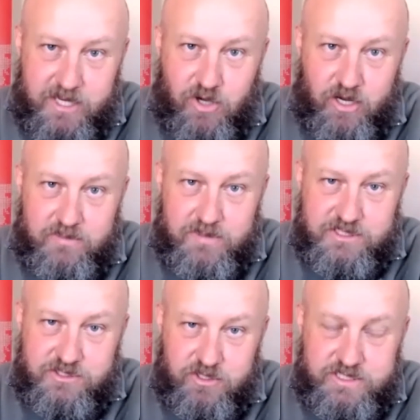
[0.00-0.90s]

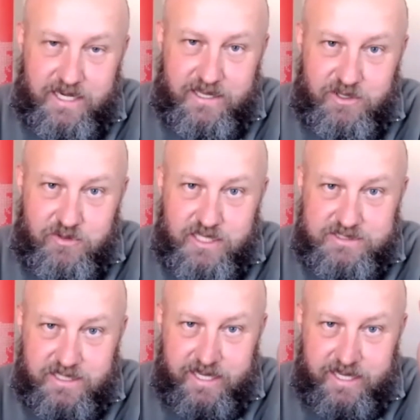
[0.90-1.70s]
economists are telling you there's an